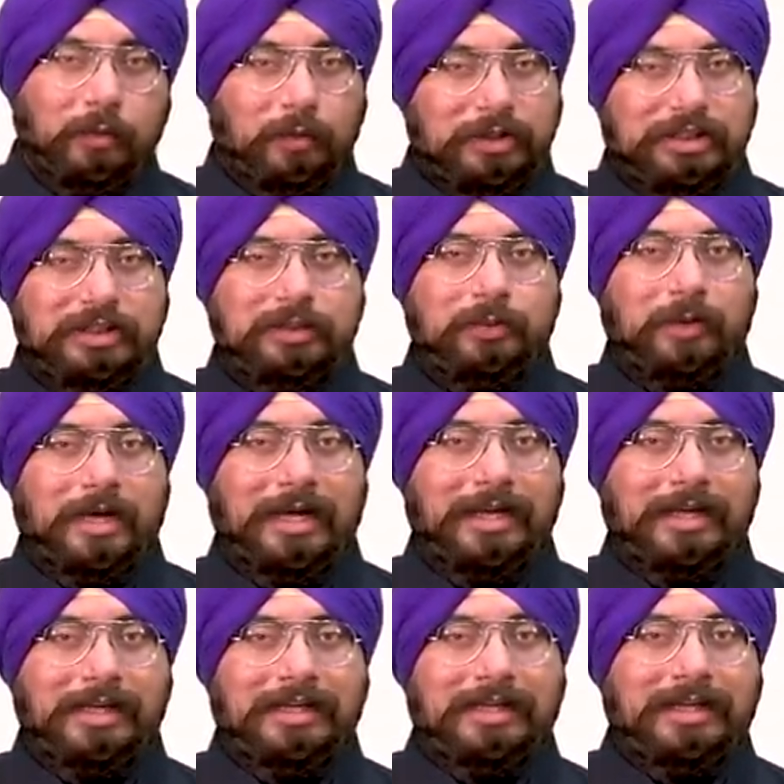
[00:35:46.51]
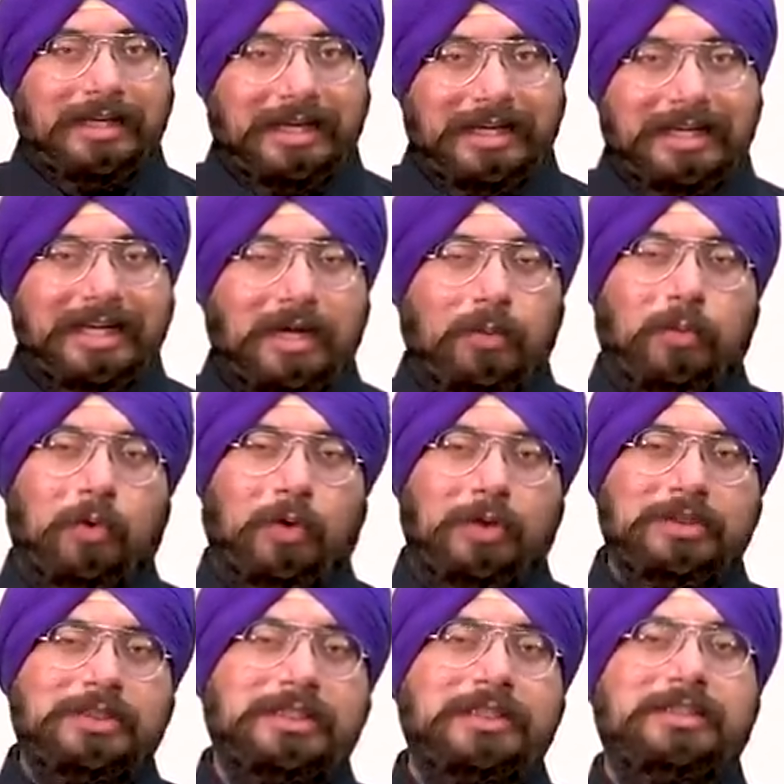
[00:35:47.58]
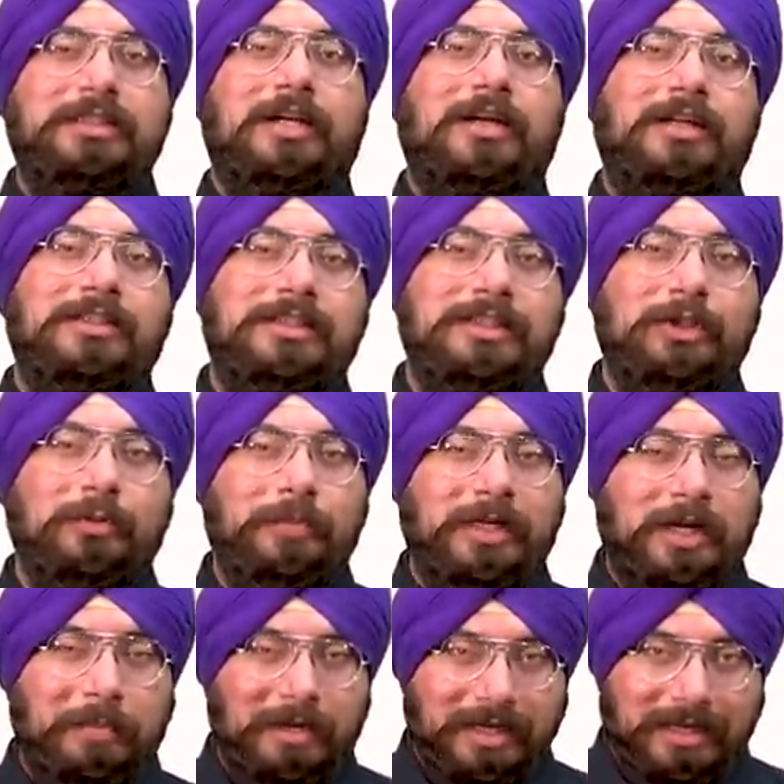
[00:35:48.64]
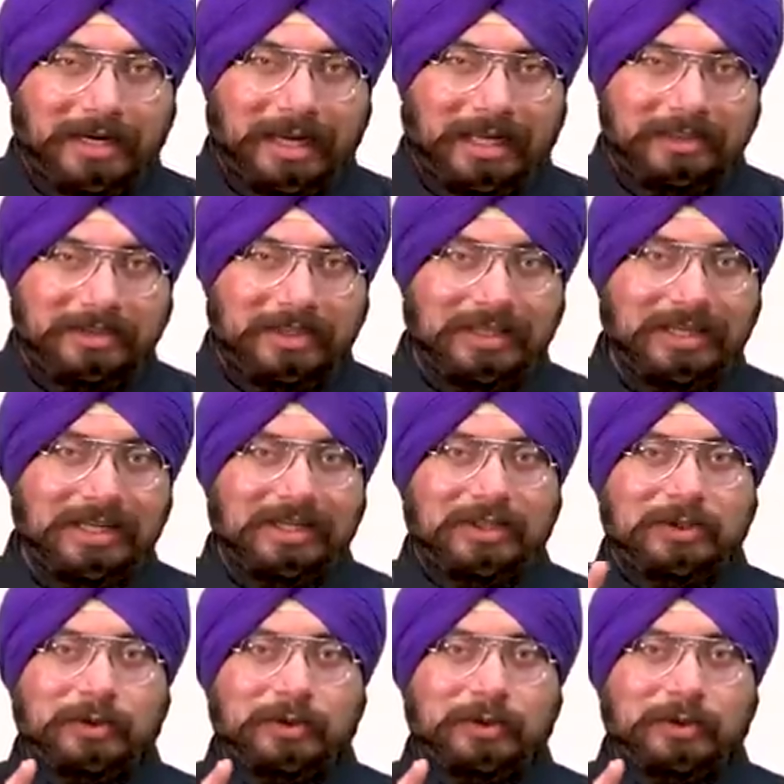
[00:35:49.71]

which is why India wants its currency to become international